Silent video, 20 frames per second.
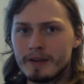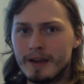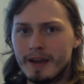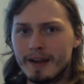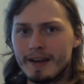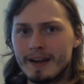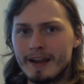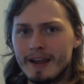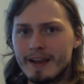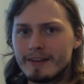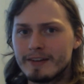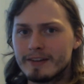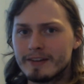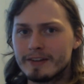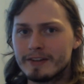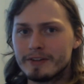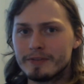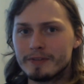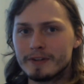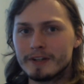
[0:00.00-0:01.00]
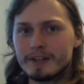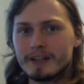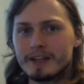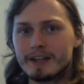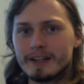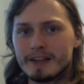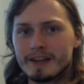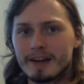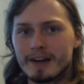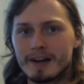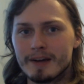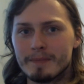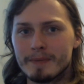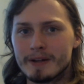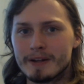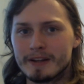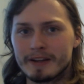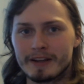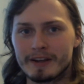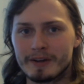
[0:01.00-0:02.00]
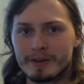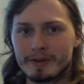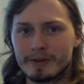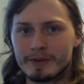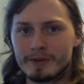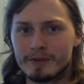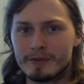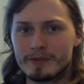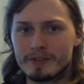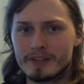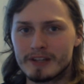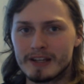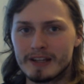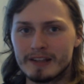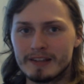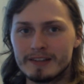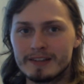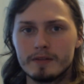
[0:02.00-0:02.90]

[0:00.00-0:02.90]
and handily defeating any combat encounter you've set,